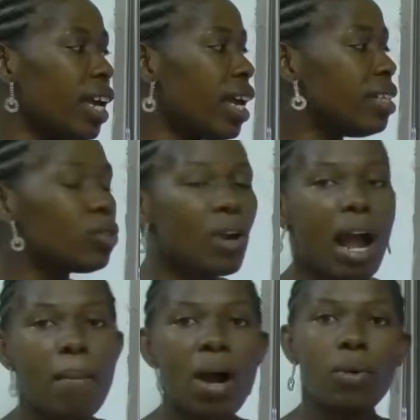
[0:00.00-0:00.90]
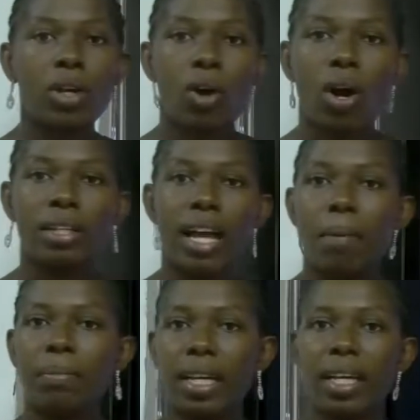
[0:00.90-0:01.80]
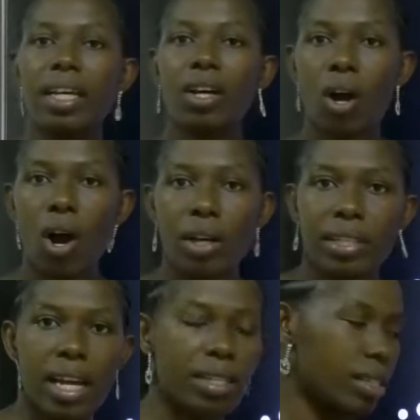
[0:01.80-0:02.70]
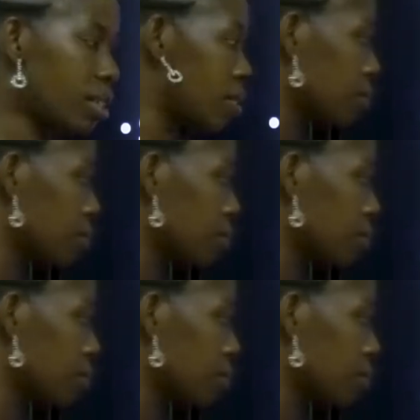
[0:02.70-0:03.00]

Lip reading: In drama, we call them the audience.